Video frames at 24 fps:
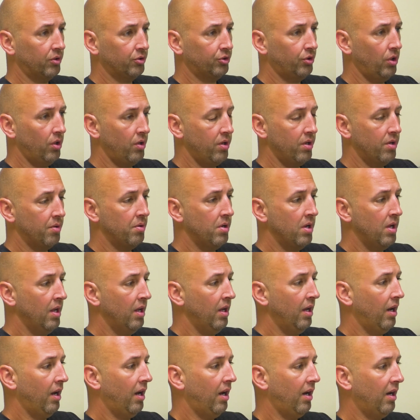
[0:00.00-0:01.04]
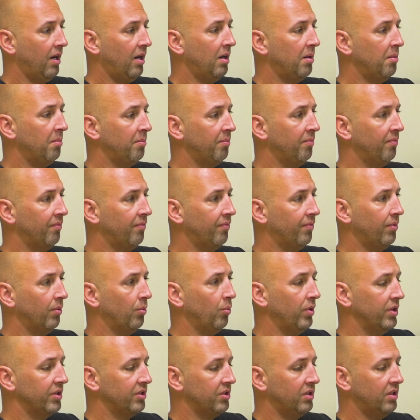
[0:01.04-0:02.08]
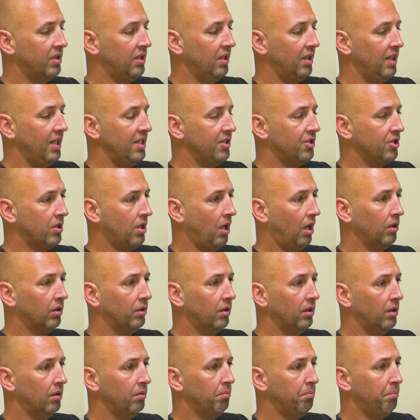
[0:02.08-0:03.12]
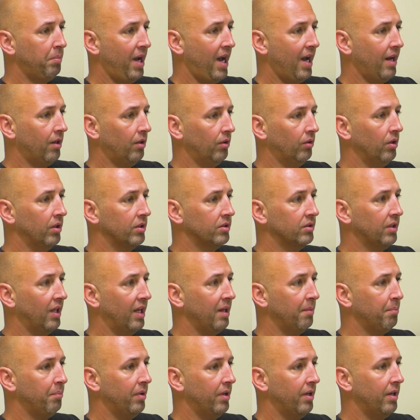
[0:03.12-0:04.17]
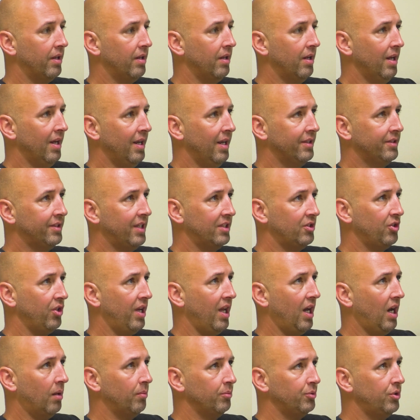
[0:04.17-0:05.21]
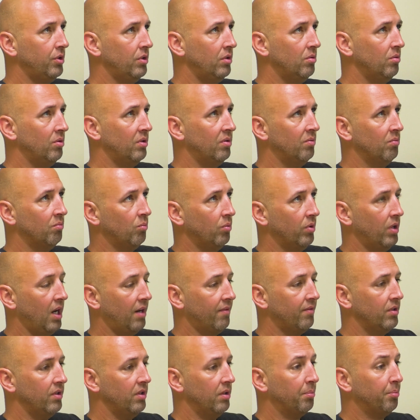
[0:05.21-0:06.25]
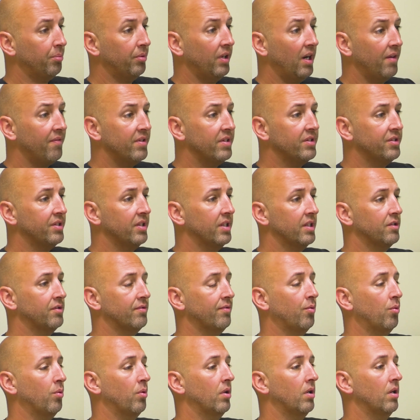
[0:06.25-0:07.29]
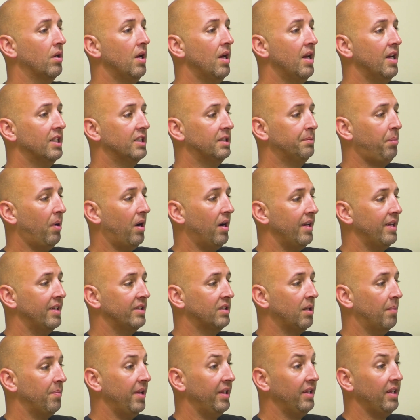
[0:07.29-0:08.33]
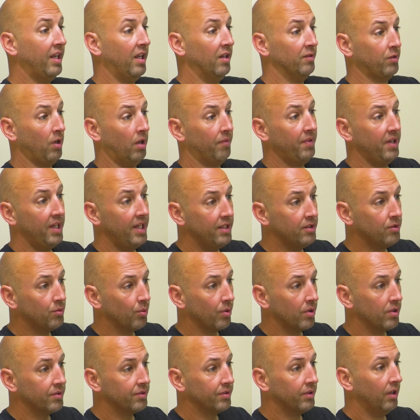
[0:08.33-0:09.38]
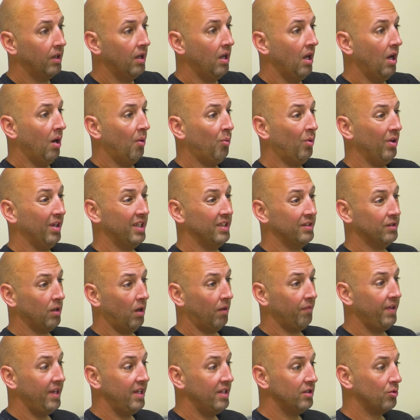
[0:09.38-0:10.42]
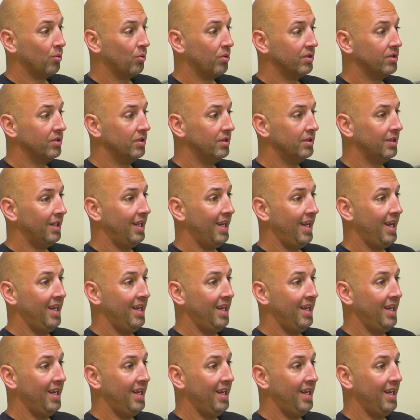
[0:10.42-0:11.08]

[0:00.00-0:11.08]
I'll show you for what each color pattern looks like, but it essentially helps you in whatever your preference is for spotting something that gives off a heat source. What gives off heat sources?